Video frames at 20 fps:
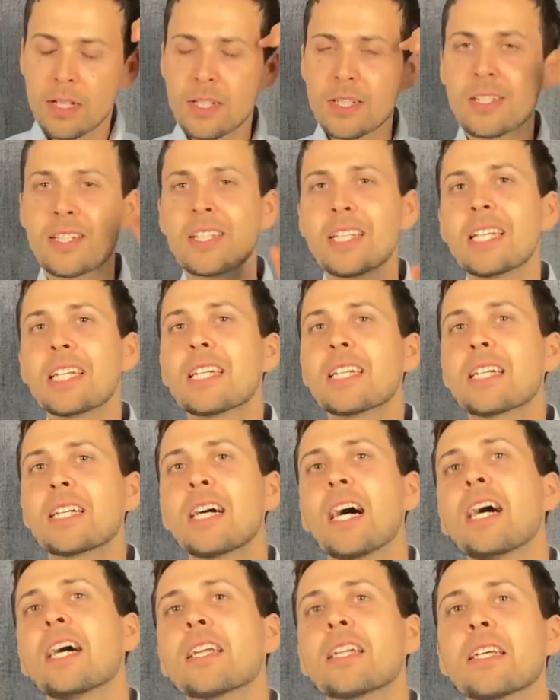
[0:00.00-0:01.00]
seek
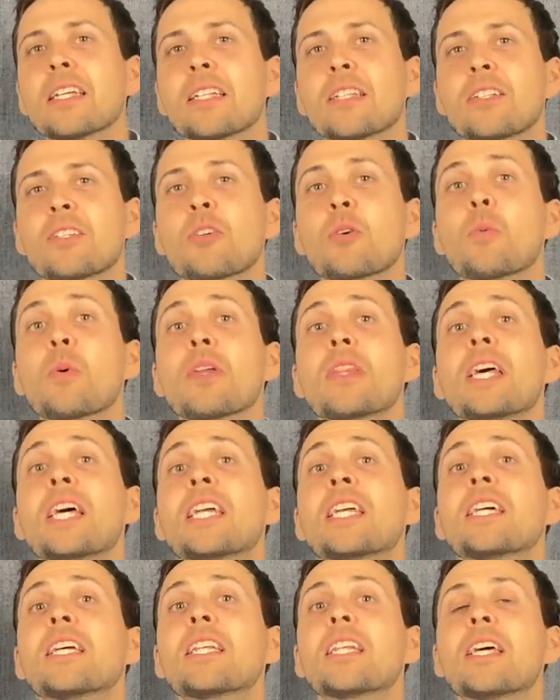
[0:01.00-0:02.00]
God in to where they
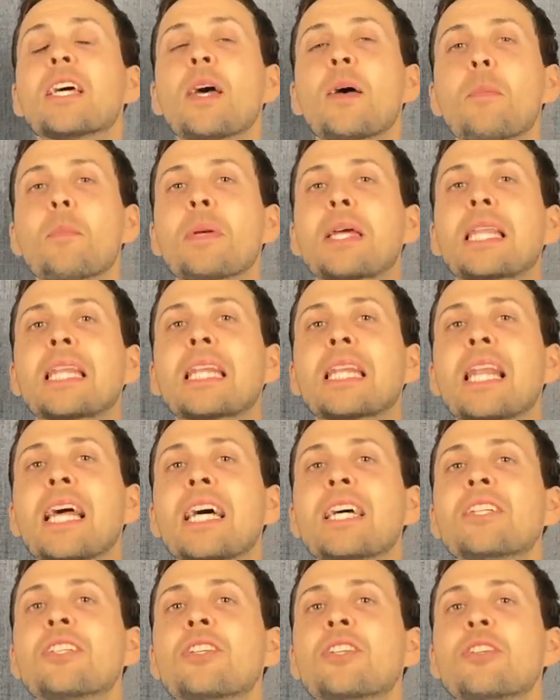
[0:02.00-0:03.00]
can be
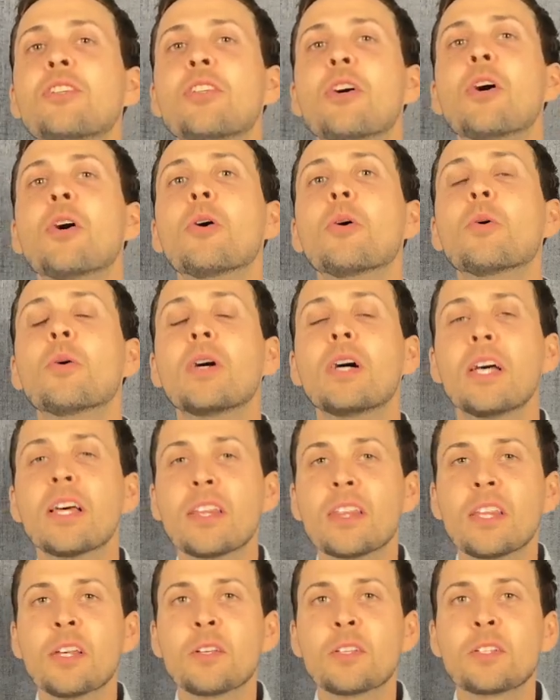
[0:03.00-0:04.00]
led to know
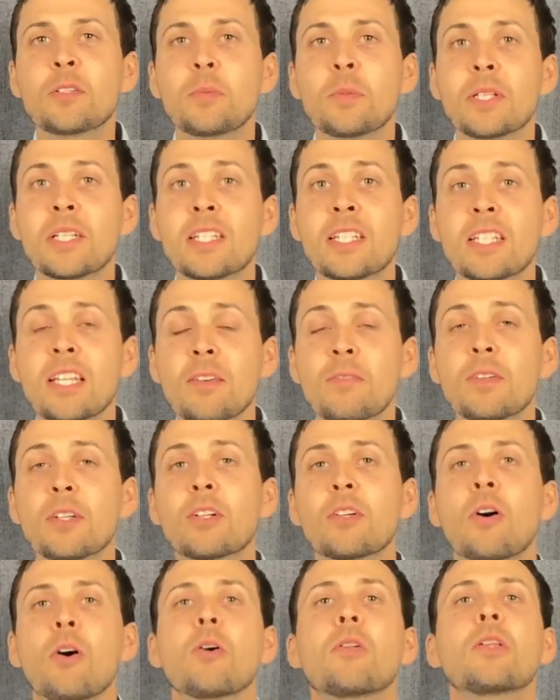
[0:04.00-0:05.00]
the
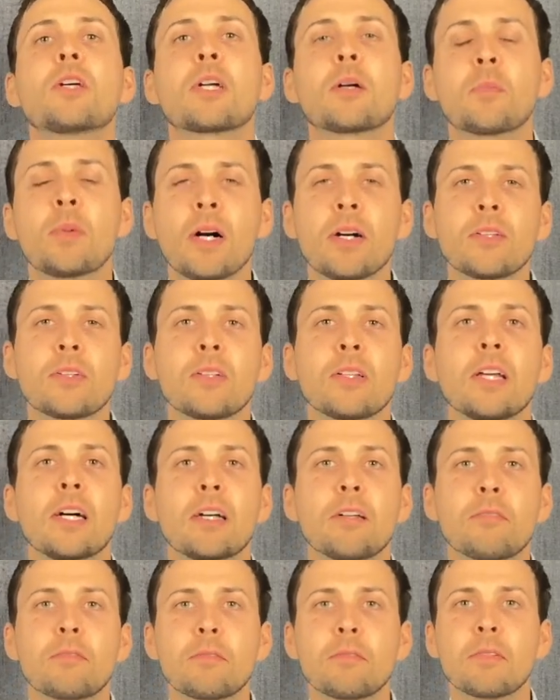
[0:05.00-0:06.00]
specific calling upon their
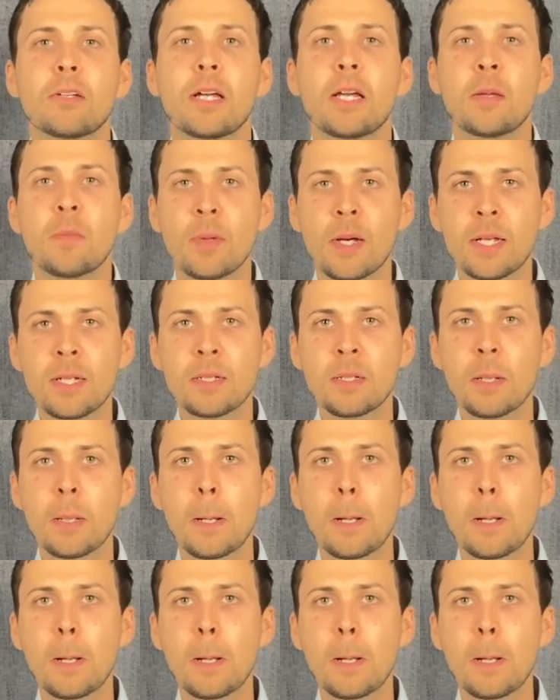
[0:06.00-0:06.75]
life? Amen.